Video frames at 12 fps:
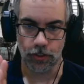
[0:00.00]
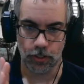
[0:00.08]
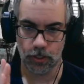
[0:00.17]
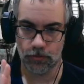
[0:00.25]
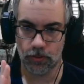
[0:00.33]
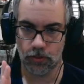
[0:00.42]

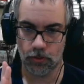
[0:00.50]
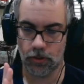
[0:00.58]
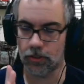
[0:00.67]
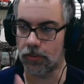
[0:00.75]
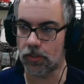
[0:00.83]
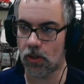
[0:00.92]
going to roll
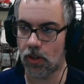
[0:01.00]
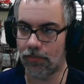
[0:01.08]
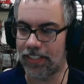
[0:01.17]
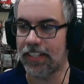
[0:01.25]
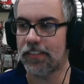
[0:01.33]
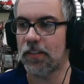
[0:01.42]
the resolve.
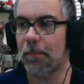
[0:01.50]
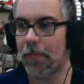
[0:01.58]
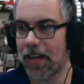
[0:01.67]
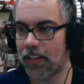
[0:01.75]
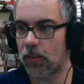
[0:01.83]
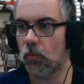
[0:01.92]
It doesn't
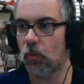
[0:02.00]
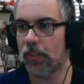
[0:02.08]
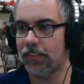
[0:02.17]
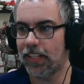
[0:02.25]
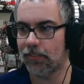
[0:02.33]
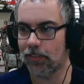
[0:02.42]
matter what
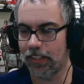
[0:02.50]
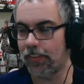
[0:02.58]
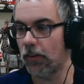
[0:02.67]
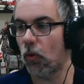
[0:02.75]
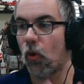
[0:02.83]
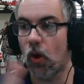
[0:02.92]
if they
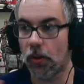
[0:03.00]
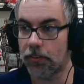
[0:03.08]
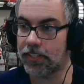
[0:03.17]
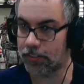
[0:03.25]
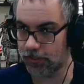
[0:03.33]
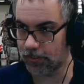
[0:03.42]
roll all
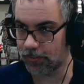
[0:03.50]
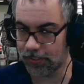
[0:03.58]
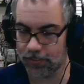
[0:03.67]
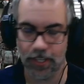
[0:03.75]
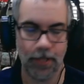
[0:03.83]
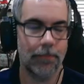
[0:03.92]
6s,
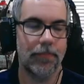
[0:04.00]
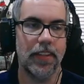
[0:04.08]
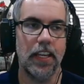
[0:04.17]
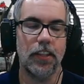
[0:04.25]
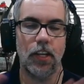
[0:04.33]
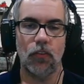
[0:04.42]
let's say.
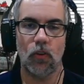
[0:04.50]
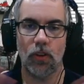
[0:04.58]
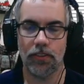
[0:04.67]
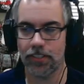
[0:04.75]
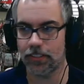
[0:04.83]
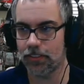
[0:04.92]
They roll all
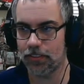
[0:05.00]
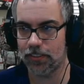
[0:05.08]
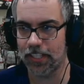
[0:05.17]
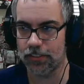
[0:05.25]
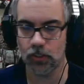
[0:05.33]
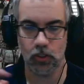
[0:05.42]
6s,
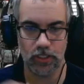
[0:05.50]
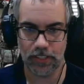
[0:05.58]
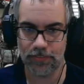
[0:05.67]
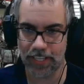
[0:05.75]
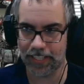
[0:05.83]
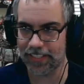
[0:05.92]
they still only
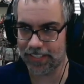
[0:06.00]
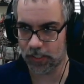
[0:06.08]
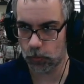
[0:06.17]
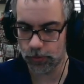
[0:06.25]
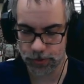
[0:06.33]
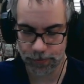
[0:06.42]
have taken 6
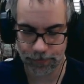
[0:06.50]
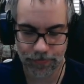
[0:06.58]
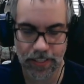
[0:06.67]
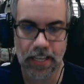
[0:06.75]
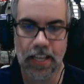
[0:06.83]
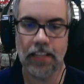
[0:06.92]
wounds.
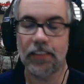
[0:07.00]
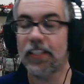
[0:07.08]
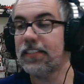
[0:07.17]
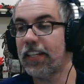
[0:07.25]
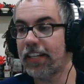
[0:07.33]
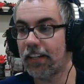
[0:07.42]

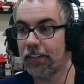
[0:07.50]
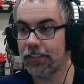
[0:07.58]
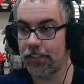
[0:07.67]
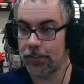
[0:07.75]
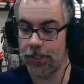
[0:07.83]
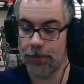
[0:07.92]
Let's say now you're
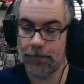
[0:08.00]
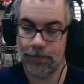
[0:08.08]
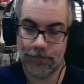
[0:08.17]
tier 2.